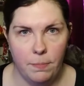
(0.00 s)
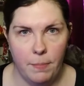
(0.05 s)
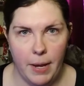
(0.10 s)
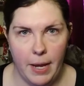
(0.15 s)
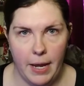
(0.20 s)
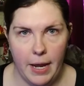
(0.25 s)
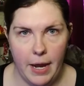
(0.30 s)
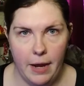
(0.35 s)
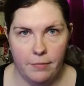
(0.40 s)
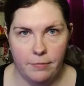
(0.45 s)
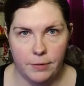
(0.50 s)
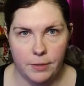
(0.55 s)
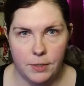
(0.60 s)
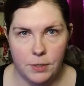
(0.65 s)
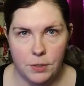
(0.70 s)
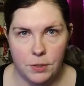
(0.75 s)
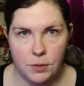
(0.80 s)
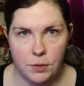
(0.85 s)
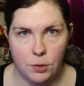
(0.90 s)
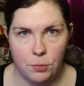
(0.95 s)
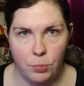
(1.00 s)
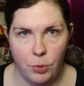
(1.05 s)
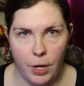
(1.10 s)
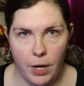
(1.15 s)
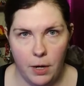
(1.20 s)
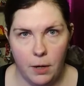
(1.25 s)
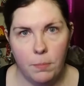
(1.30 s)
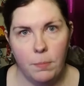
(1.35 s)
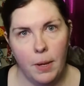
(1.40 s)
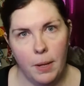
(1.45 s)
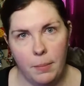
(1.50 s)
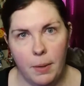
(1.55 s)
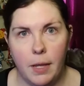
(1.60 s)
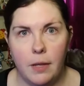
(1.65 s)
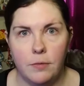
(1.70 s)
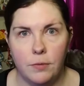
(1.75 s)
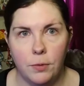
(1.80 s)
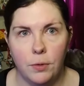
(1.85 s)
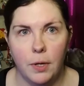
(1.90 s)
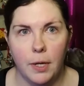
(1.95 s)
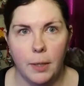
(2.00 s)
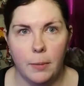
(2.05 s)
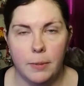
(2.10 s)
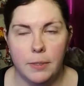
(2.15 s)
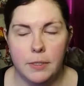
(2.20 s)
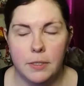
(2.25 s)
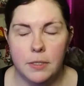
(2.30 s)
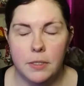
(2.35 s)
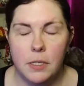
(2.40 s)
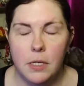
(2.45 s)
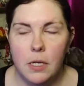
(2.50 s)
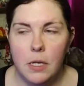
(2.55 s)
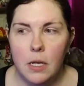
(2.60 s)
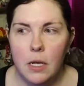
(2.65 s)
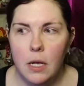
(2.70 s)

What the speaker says: my efforts to break my bad food habits.